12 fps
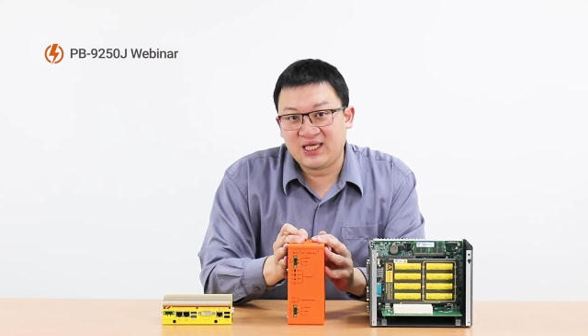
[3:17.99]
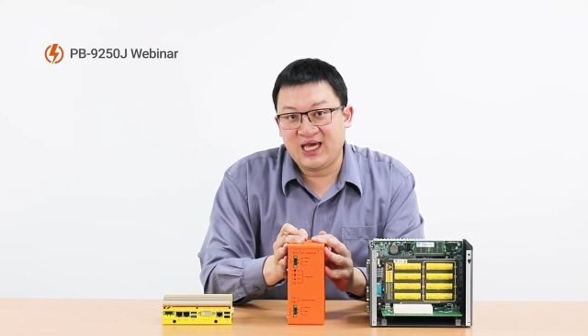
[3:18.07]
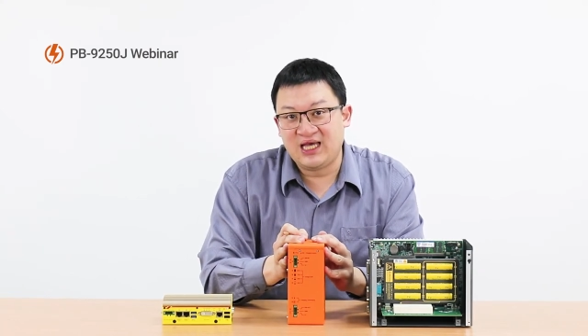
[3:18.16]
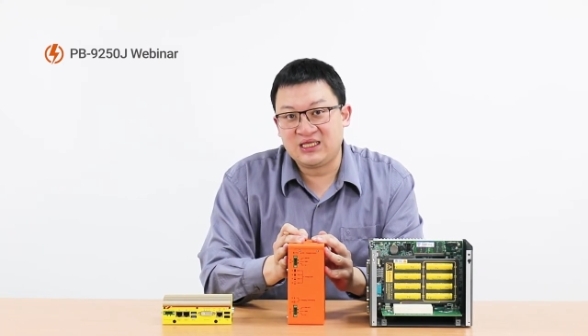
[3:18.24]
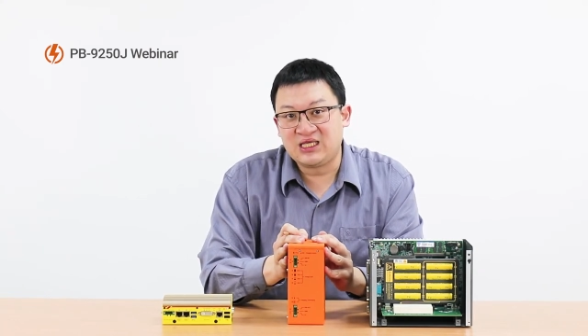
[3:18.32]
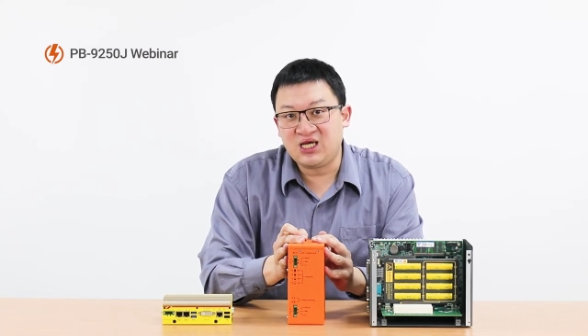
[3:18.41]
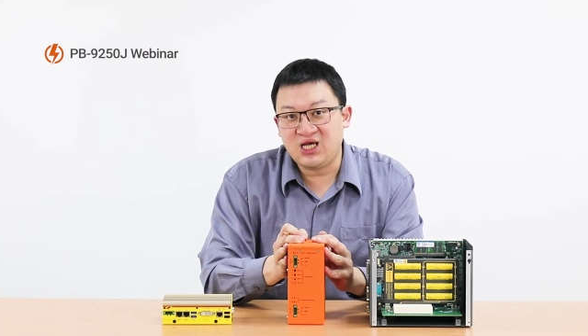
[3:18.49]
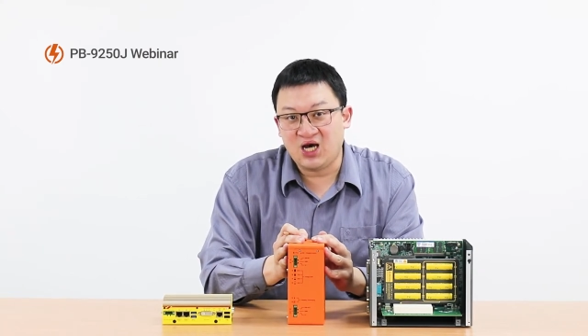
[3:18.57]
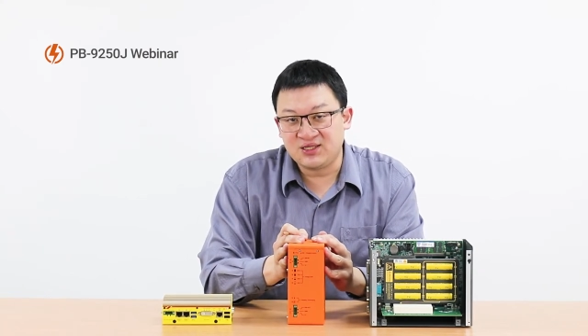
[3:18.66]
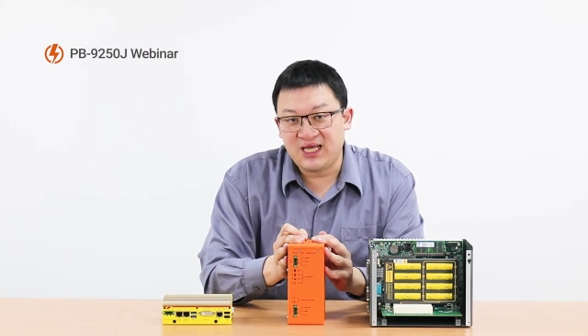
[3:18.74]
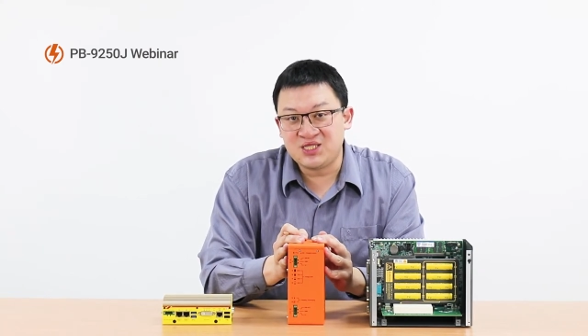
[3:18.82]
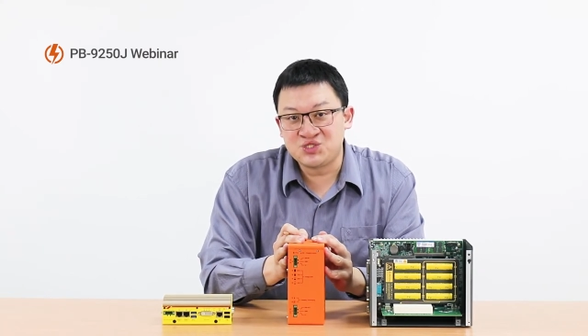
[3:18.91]
can
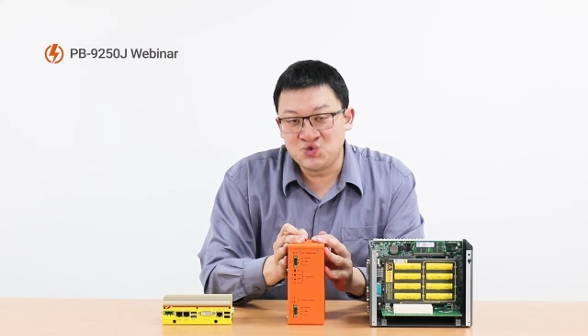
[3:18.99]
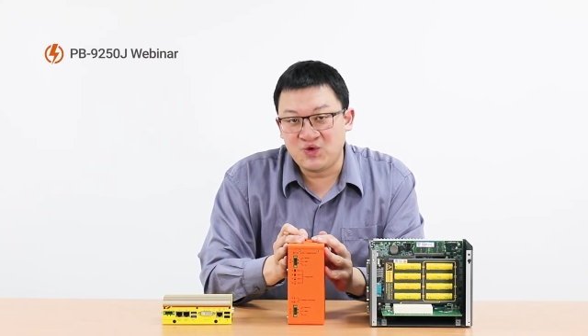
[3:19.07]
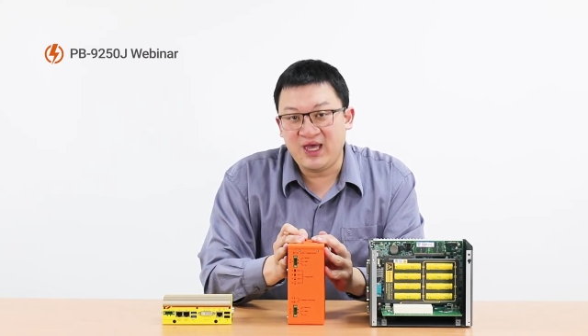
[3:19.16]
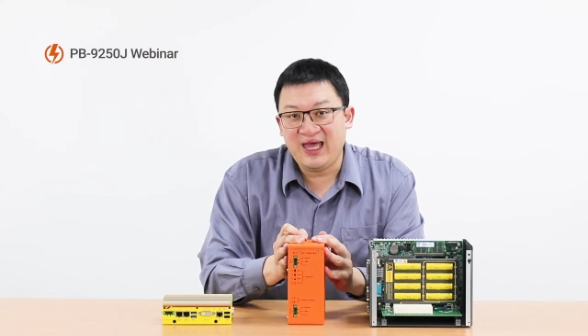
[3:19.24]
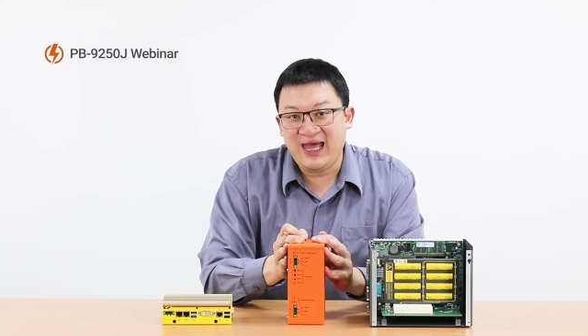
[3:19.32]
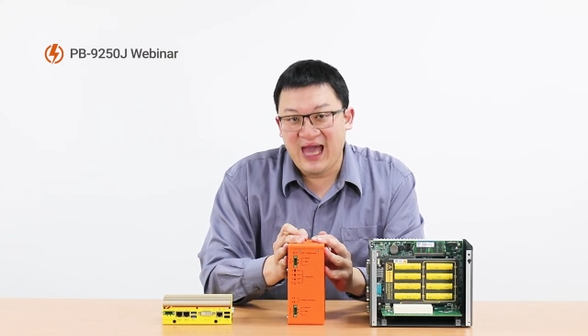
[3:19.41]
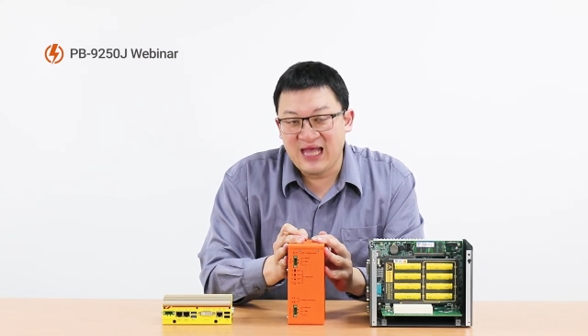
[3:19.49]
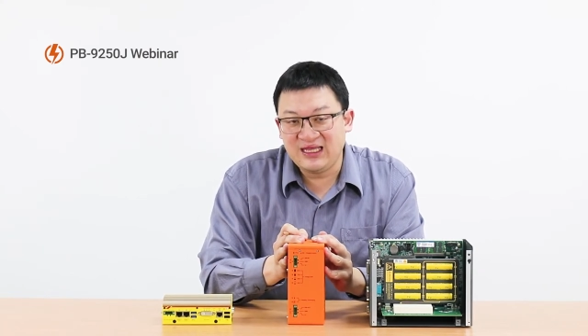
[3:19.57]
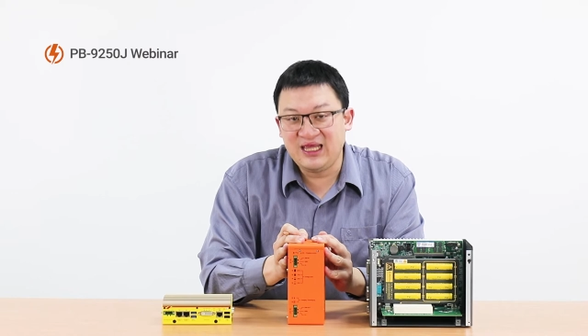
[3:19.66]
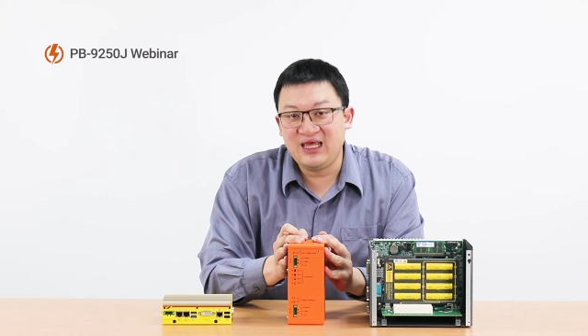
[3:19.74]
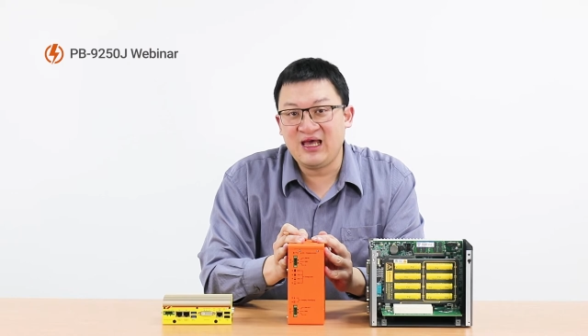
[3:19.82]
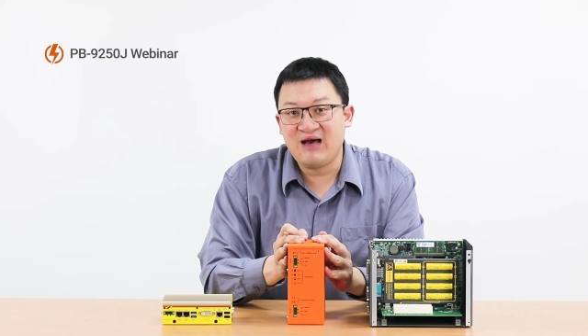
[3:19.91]
connect to
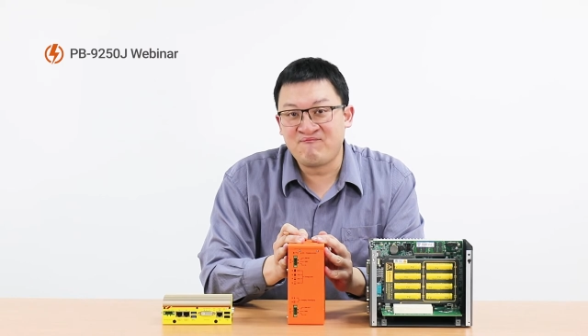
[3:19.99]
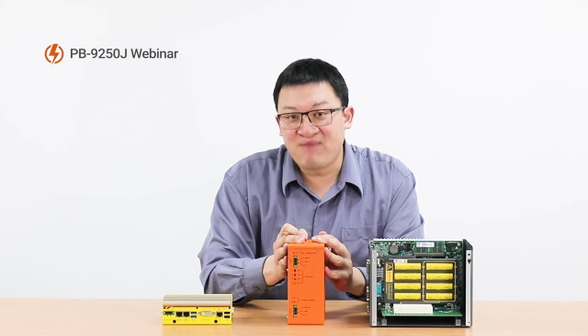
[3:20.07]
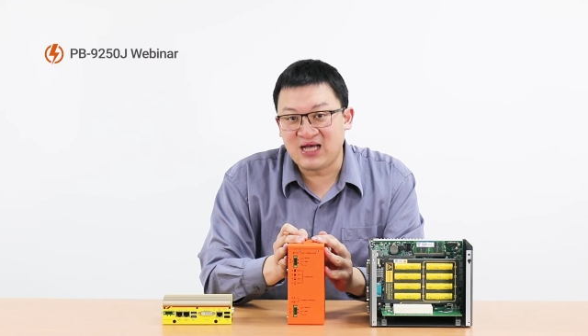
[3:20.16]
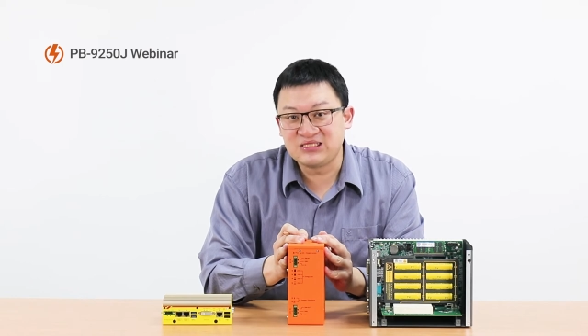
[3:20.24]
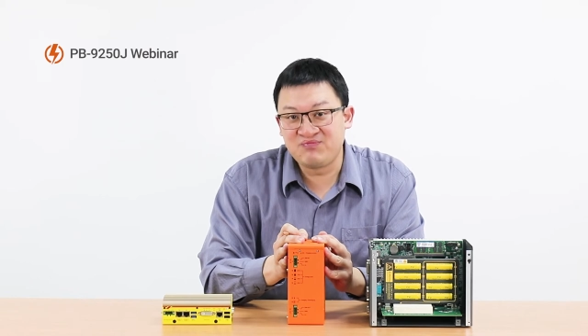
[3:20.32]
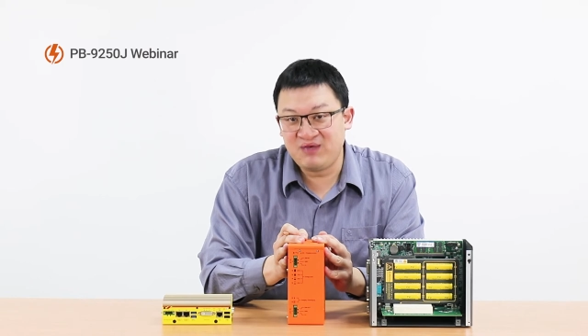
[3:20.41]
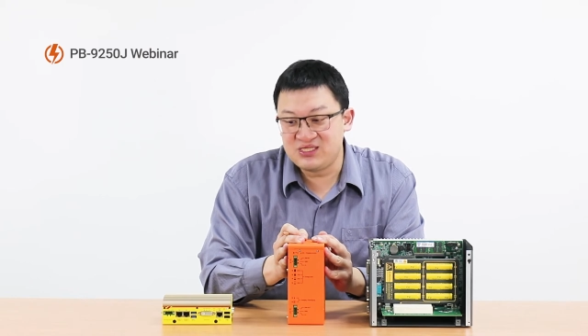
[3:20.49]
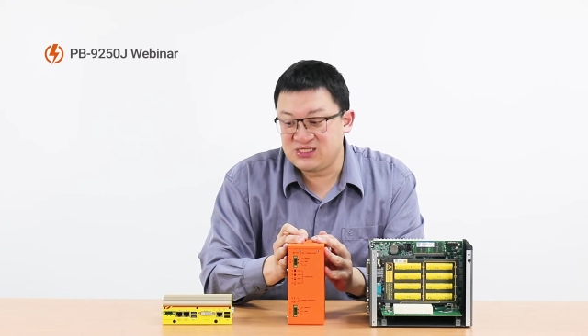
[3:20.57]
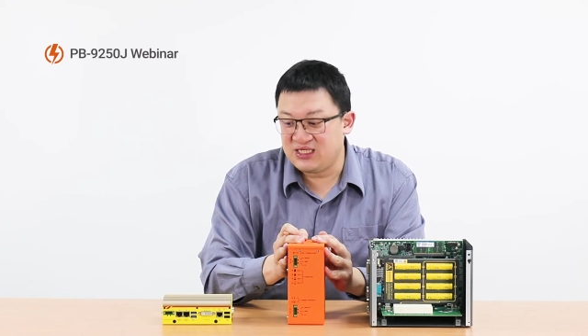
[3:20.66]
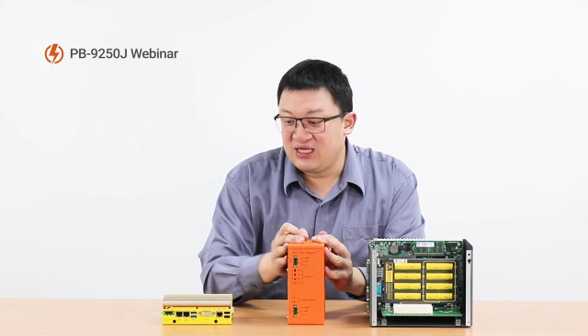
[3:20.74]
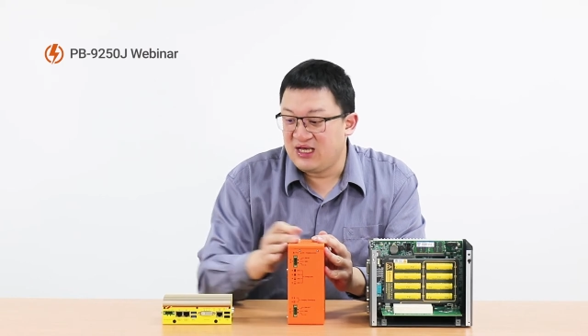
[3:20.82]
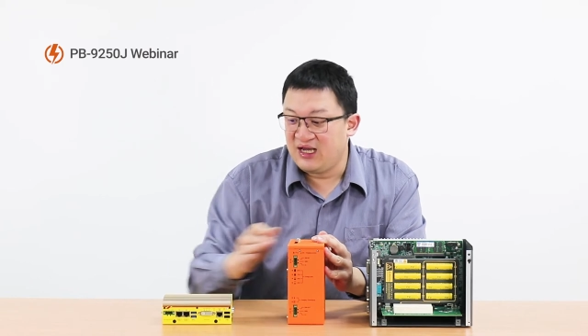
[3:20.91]
any box
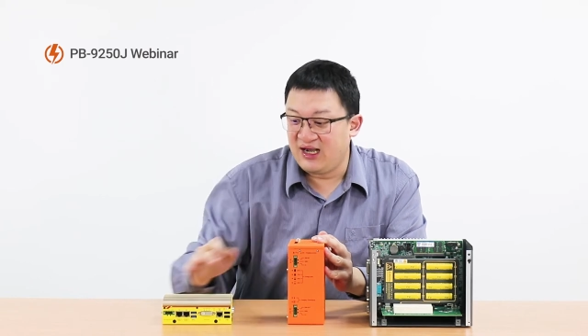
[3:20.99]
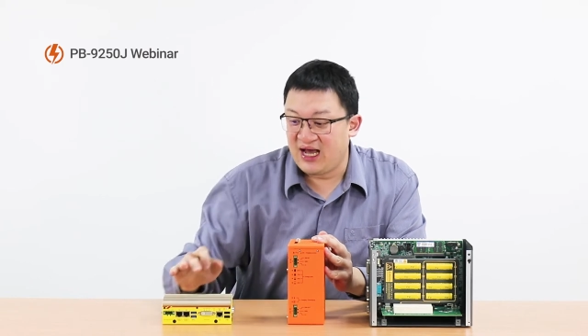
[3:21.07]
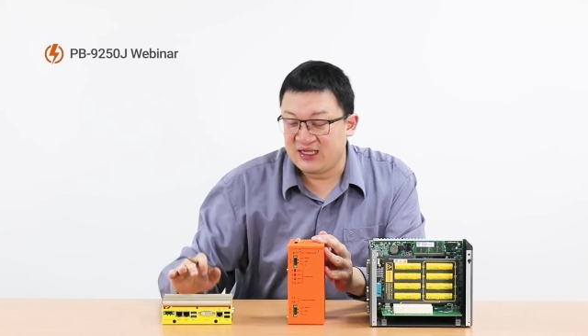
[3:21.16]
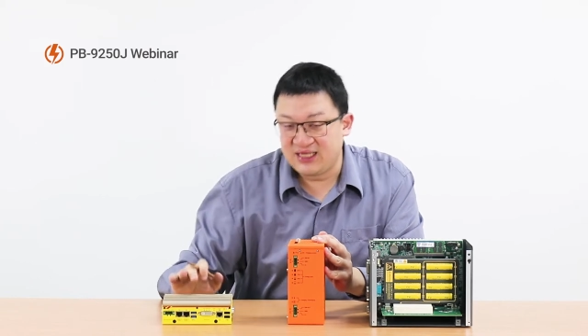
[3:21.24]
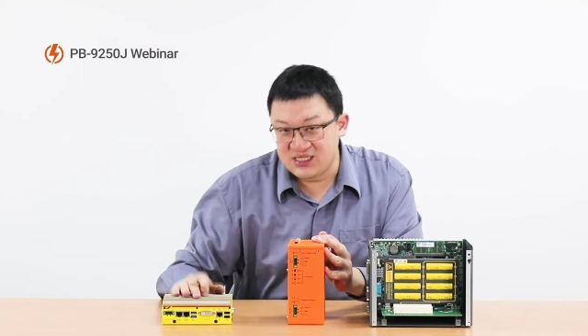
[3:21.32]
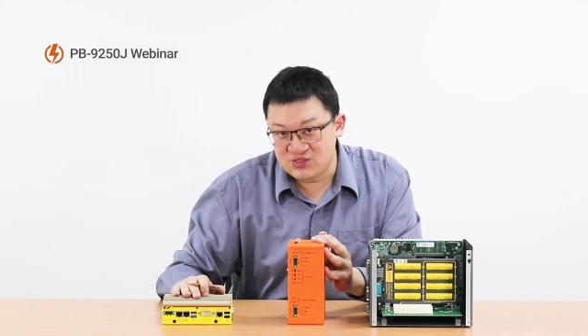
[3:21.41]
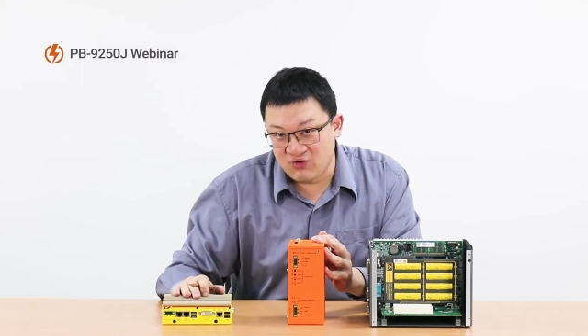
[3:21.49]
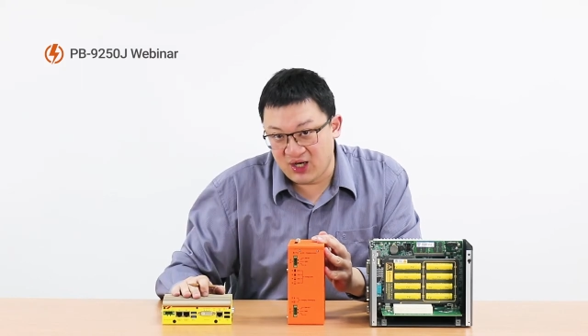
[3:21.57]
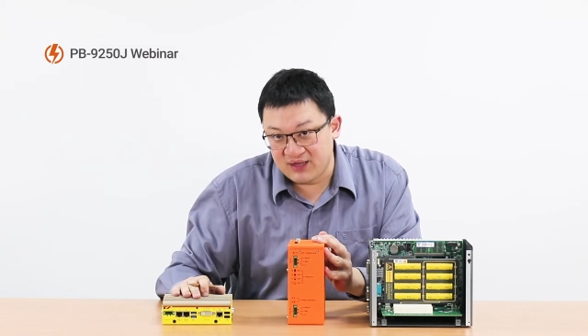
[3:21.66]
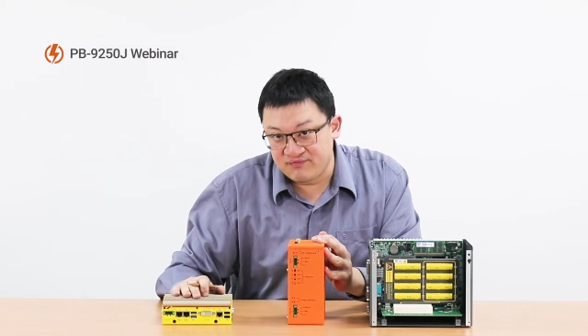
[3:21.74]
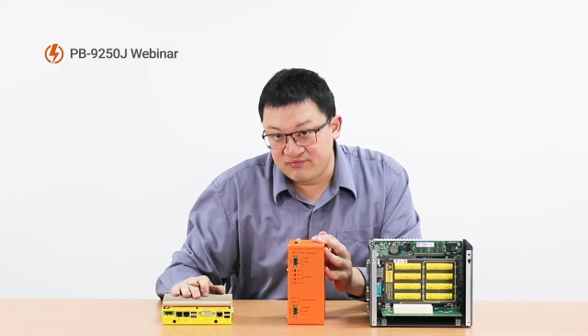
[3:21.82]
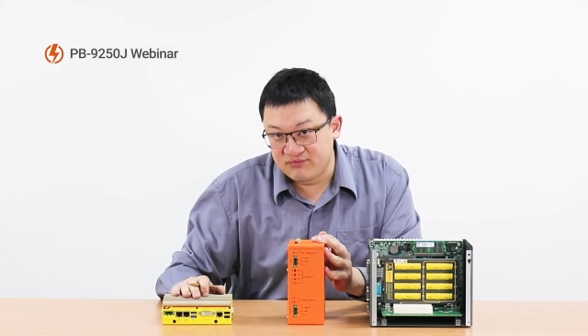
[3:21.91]
PC like this
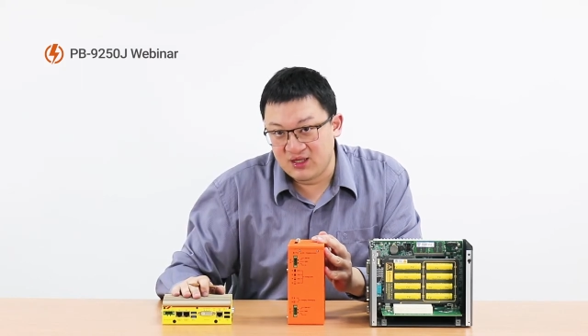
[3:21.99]
one.